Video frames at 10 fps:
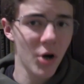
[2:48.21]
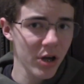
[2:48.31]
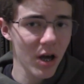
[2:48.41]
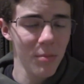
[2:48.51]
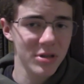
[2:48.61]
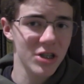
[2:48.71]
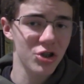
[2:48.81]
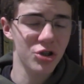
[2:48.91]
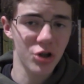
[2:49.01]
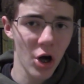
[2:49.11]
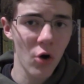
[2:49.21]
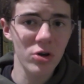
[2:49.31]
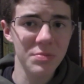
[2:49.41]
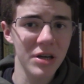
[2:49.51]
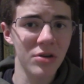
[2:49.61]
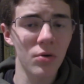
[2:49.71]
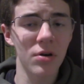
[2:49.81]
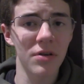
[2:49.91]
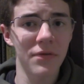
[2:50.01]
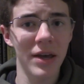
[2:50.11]
Party composition should always be
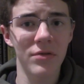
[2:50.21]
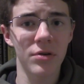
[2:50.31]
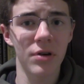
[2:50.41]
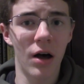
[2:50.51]
ignored in favor